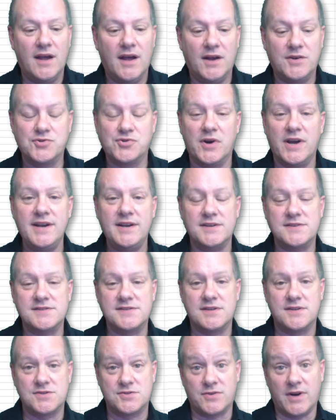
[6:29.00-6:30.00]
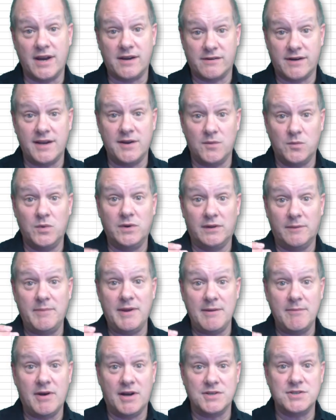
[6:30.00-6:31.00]
A trader's strike rate will
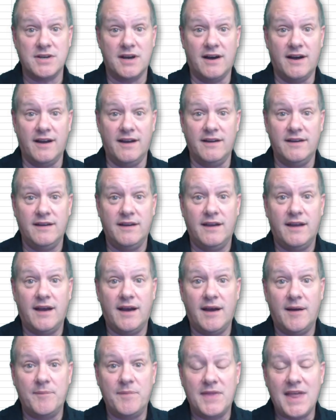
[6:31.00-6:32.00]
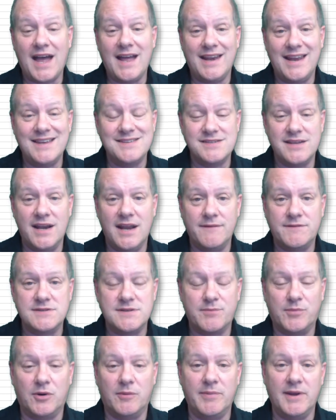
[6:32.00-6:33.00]
be much higher. That is
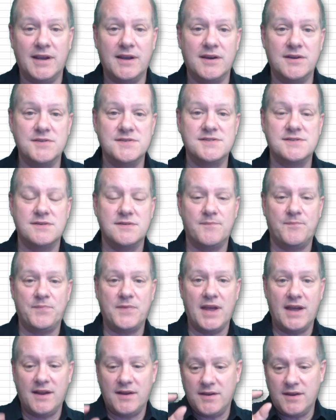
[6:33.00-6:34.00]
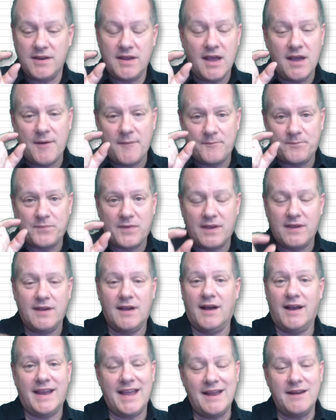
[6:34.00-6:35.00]
inevitable because they're,
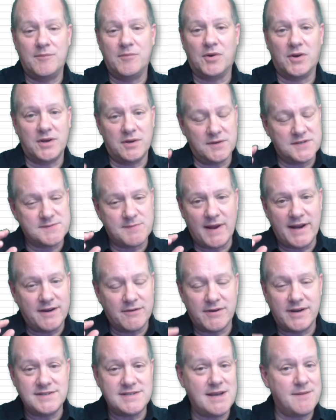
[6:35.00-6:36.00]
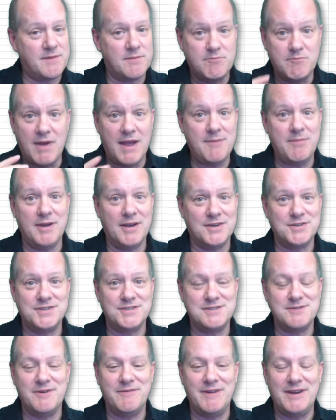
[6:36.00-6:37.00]
again, I'm not going to explain in great depth. Maybe I
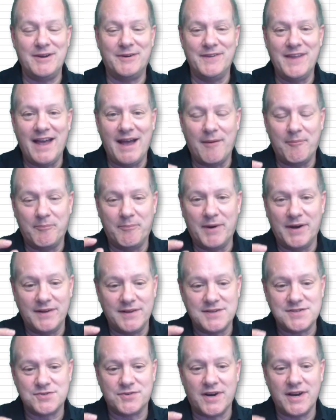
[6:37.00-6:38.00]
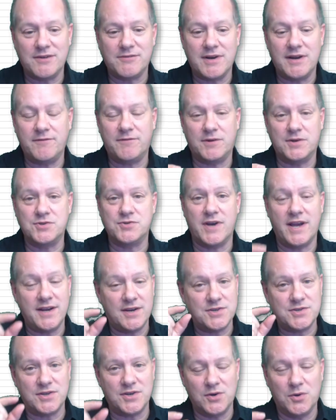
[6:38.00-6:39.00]
should do a video on that. But the strike rate for a
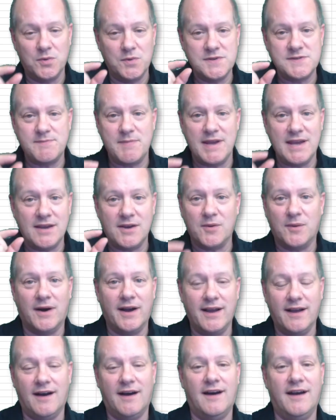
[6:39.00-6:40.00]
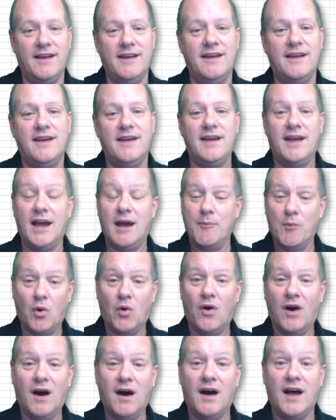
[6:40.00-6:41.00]
trader should always be quite high,
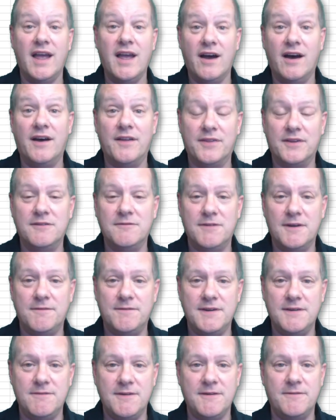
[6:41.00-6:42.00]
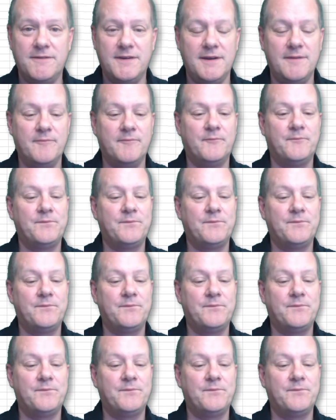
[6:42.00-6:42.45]
or higher than 50-50.